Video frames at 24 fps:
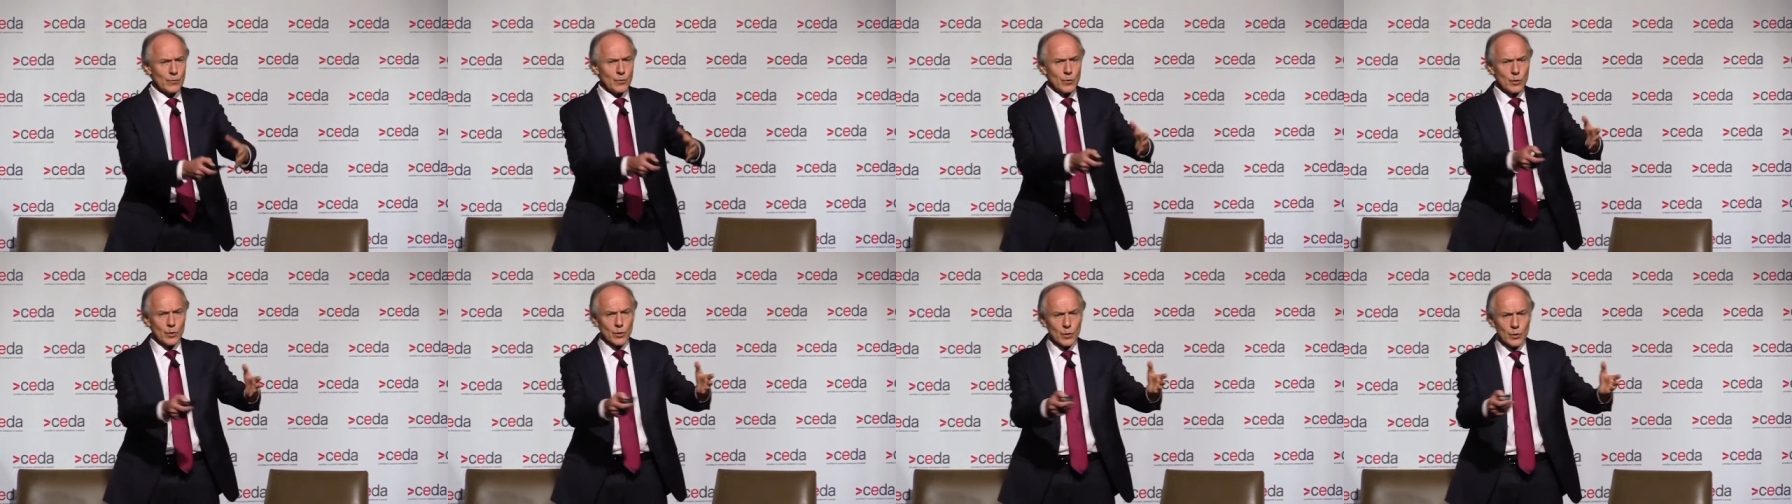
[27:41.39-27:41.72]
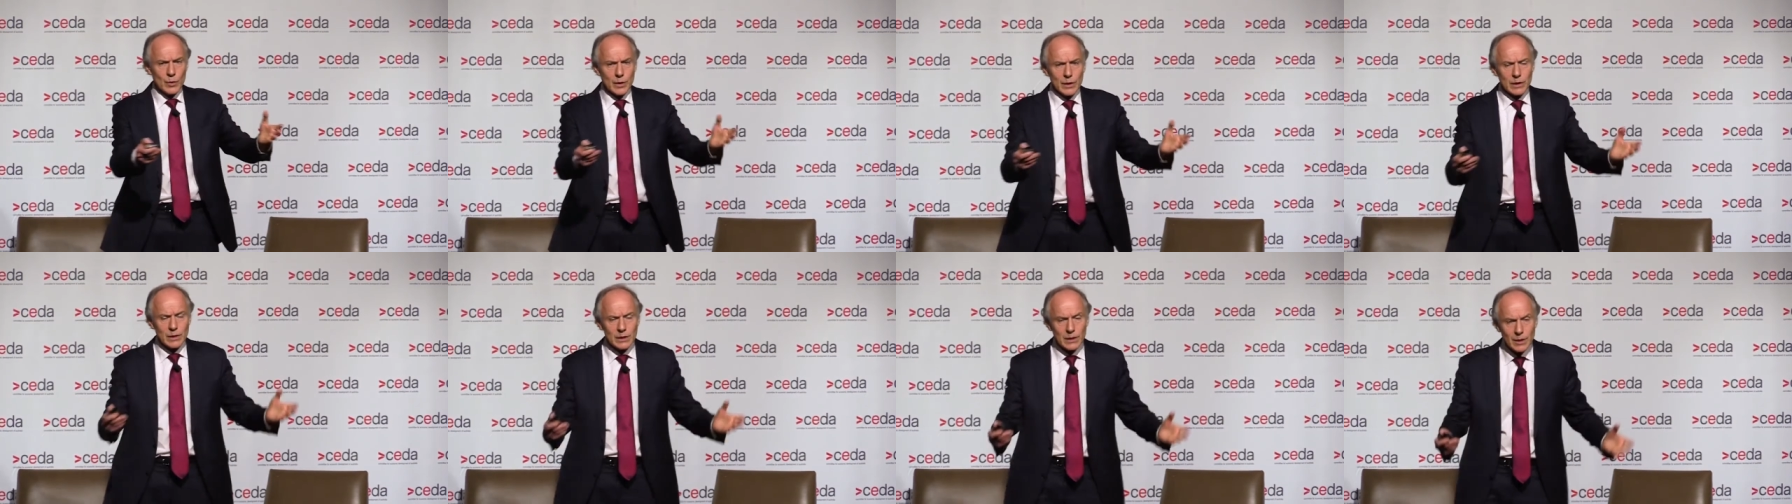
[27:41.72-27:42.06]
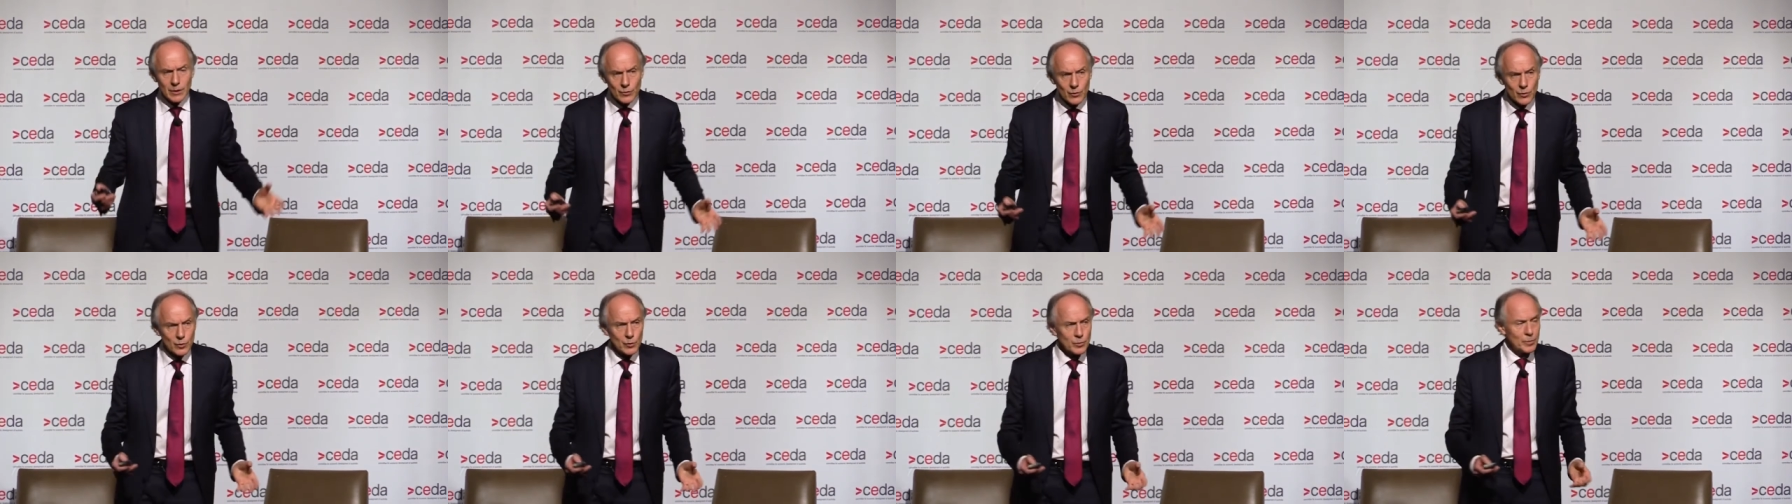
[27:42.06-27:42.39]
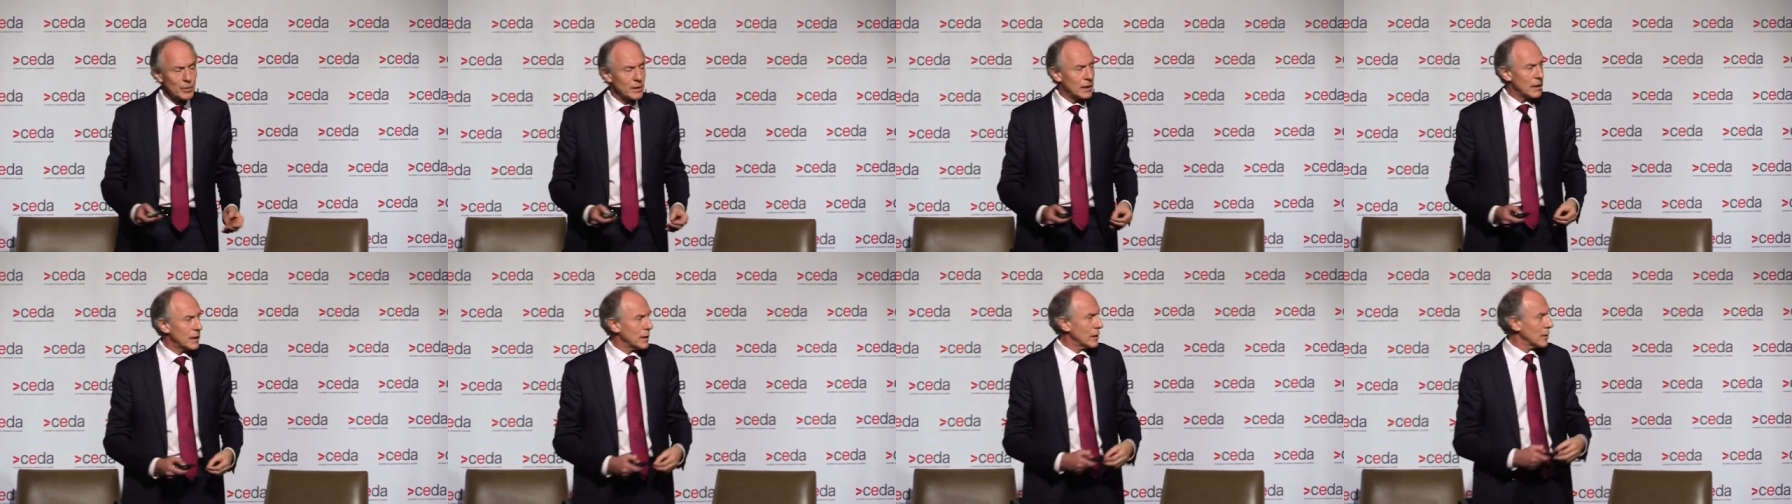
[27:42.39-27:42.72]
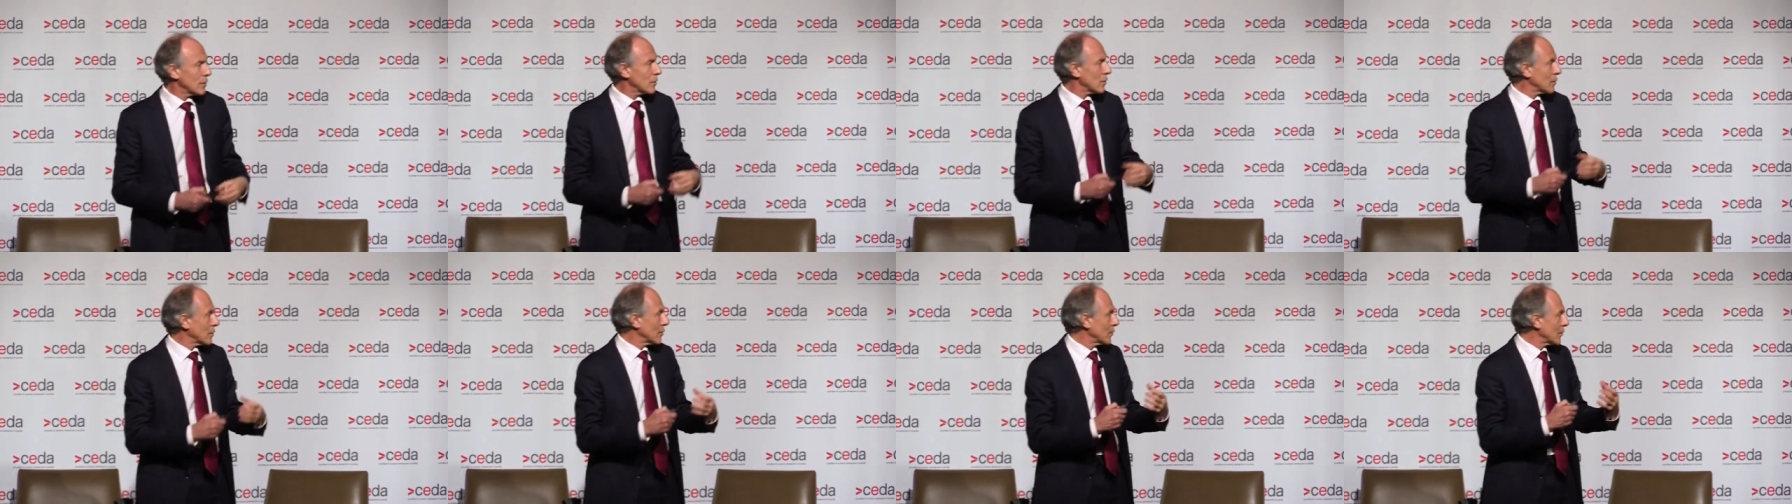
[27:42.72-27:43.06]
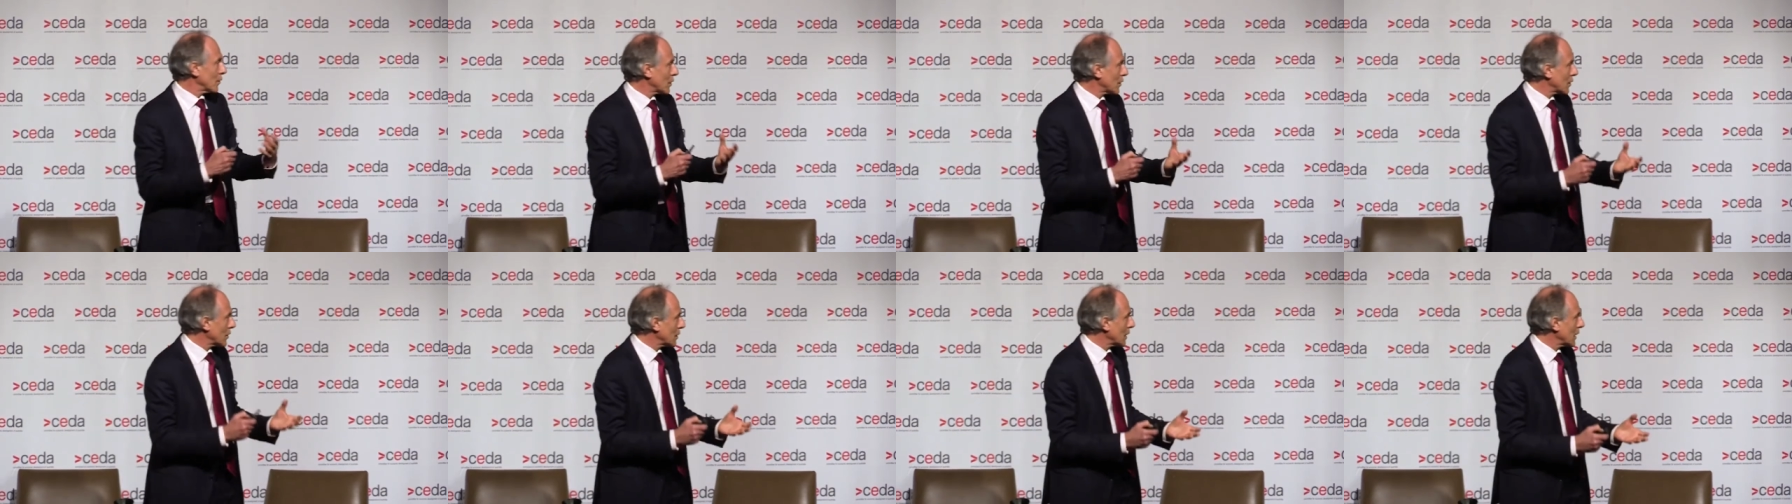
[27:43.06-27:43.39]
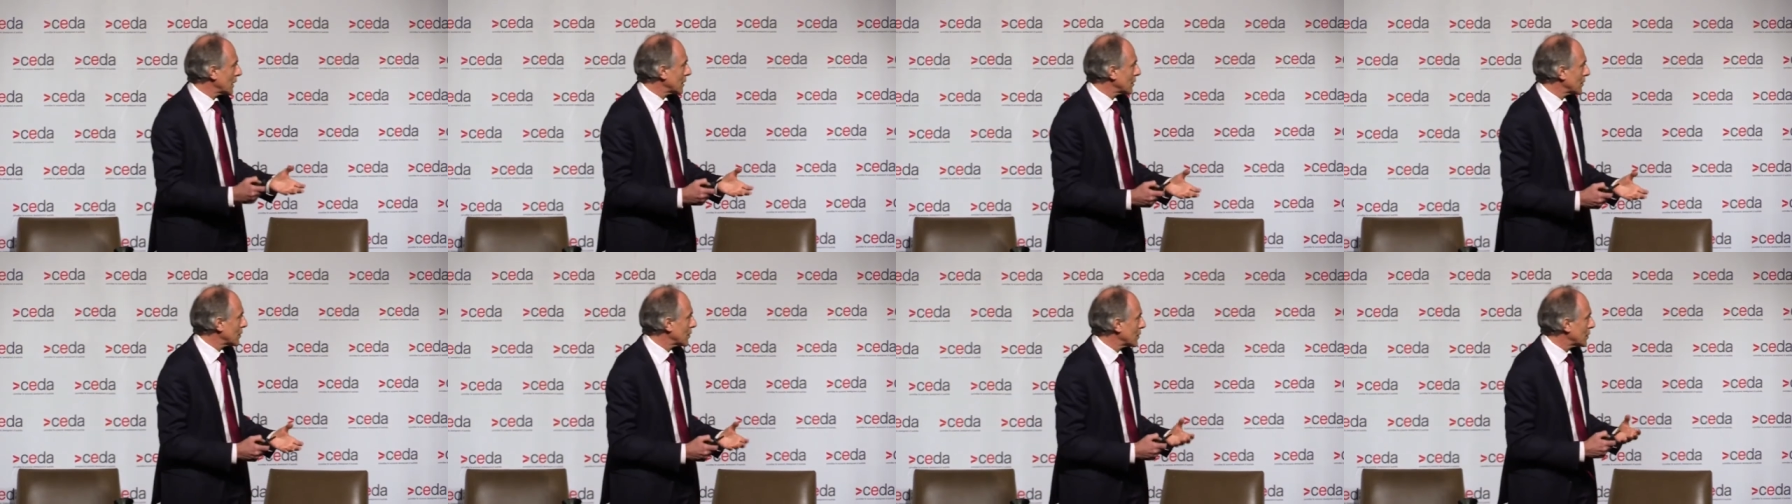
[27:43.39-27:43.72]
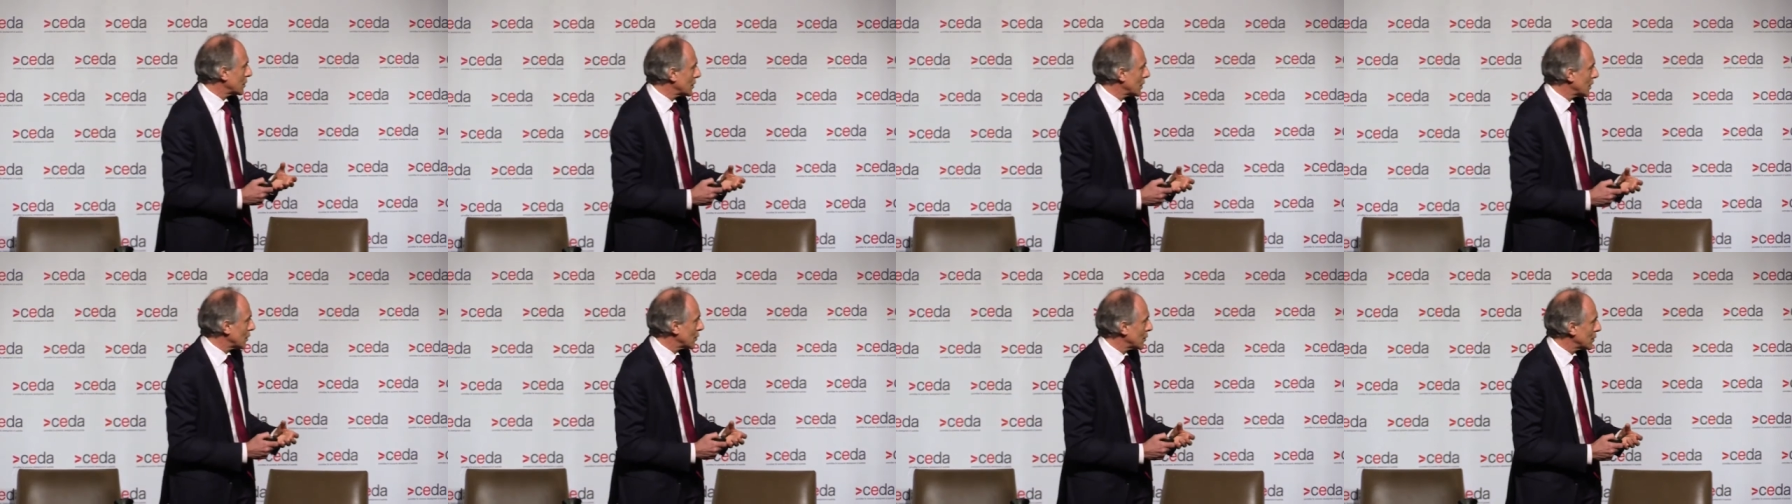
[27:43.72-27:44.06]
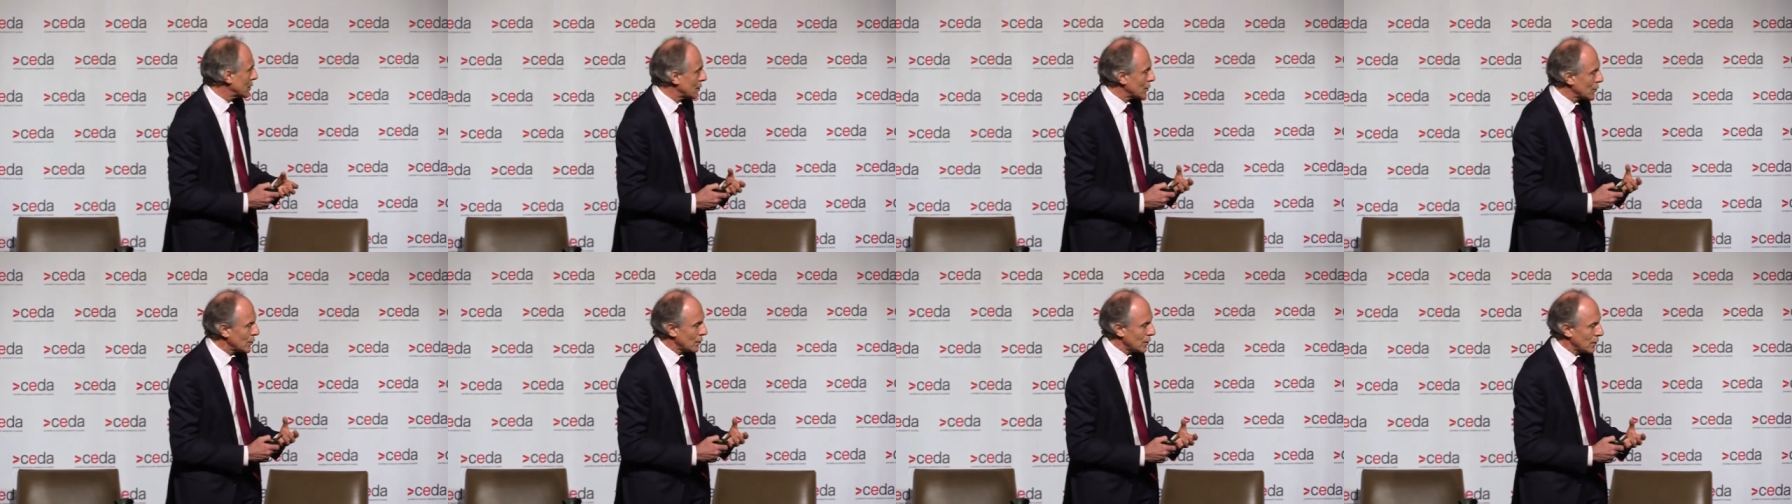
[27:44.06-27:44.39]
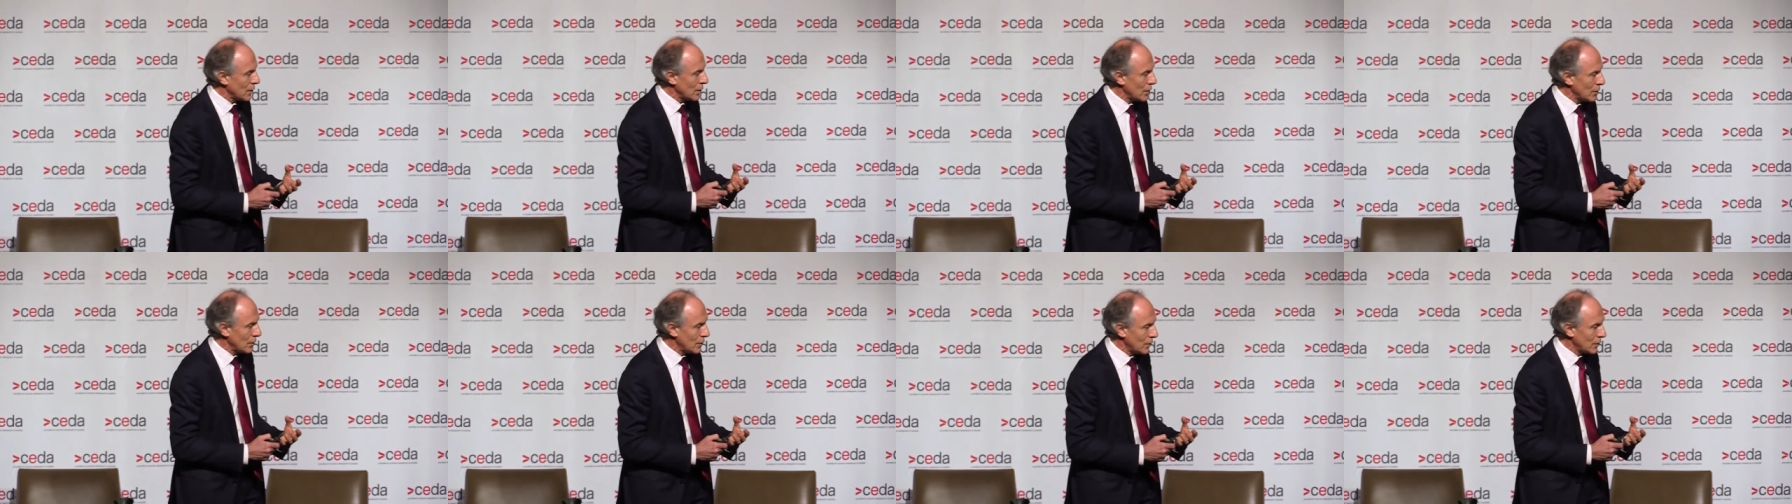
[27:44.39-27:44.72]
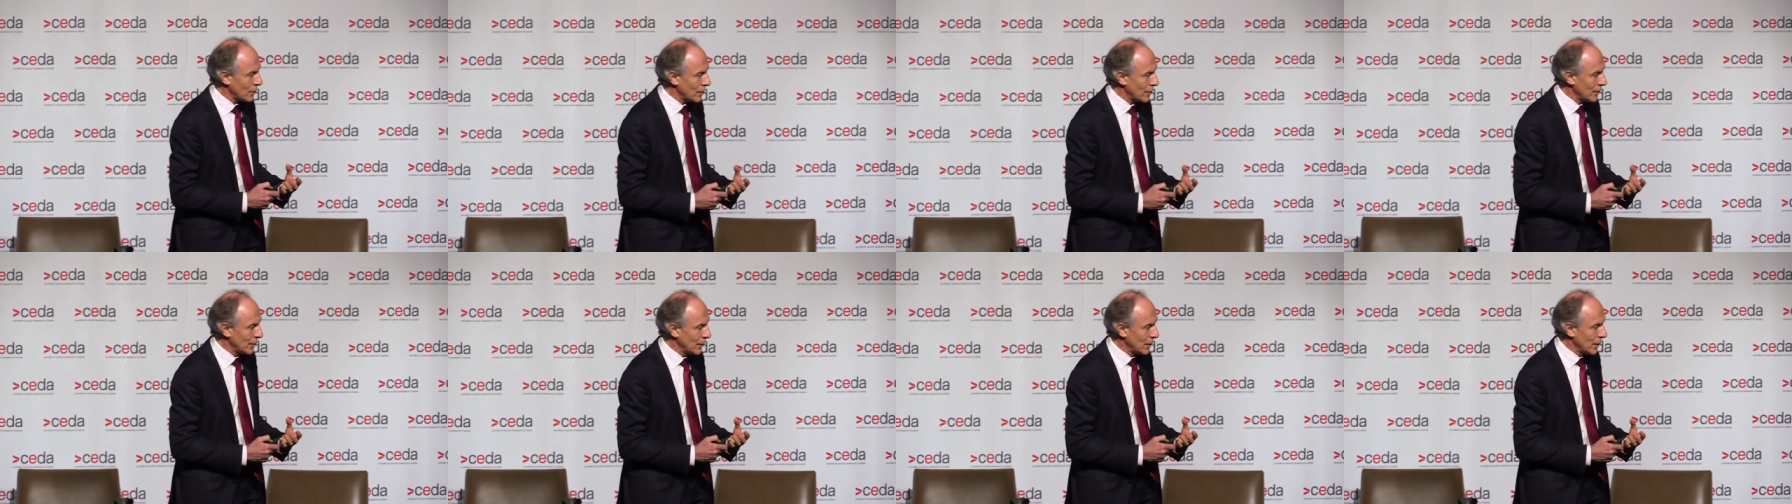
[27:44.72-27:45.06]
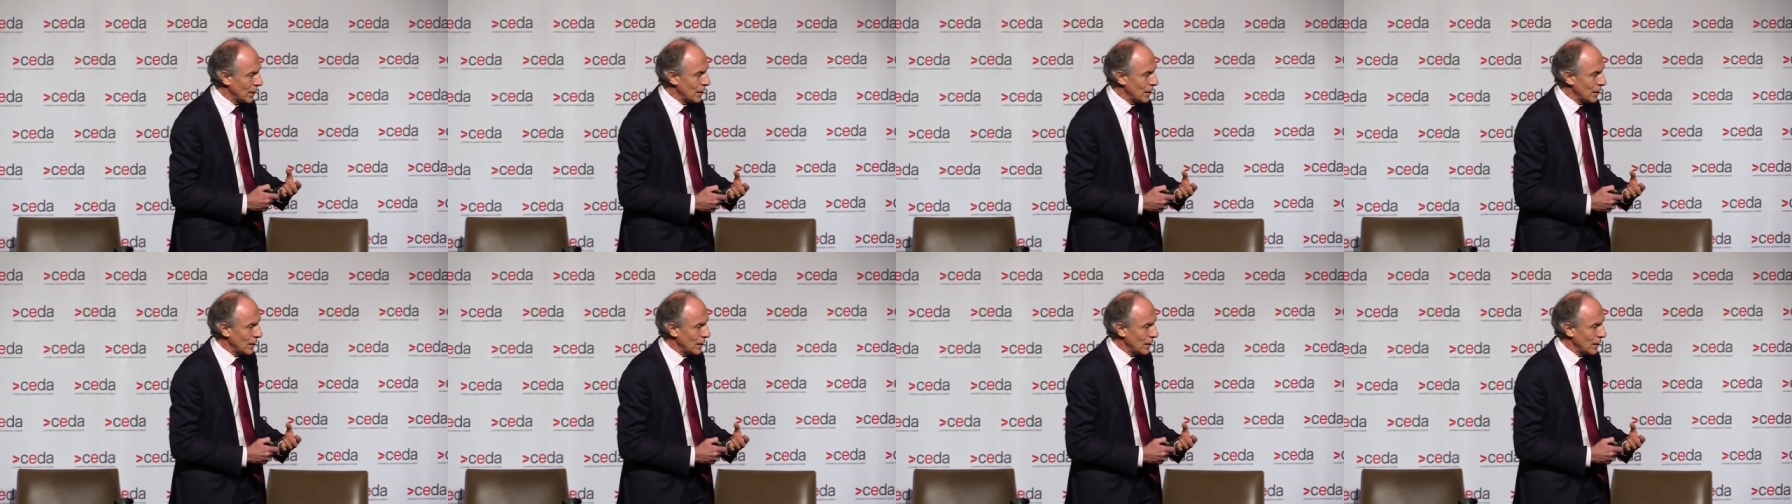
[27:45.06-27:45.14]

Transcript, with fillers: for industrial players and for states and territories